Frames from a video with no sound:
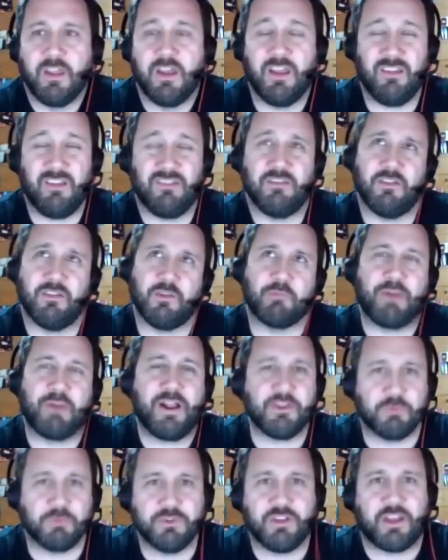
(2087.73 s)
the
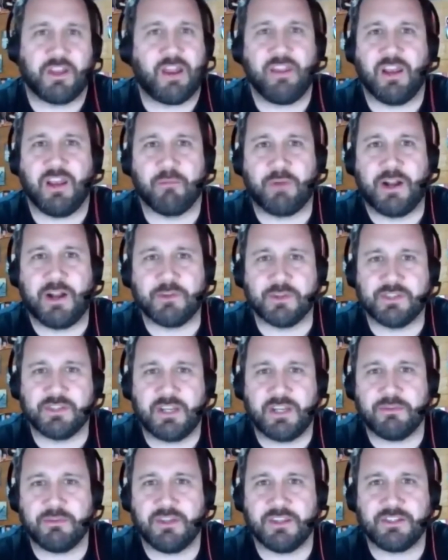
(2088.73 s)
Browns. I don't think the Browns will
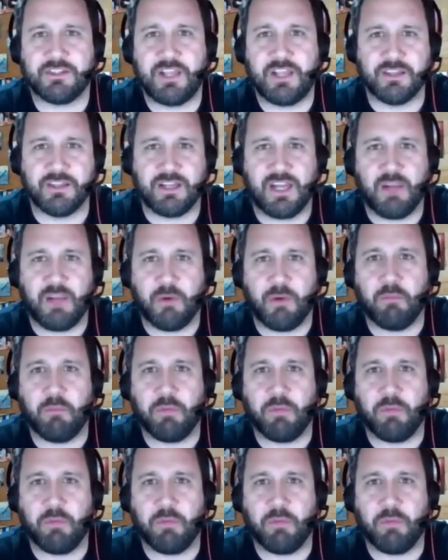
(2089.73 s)
send him to the Steelers anyway.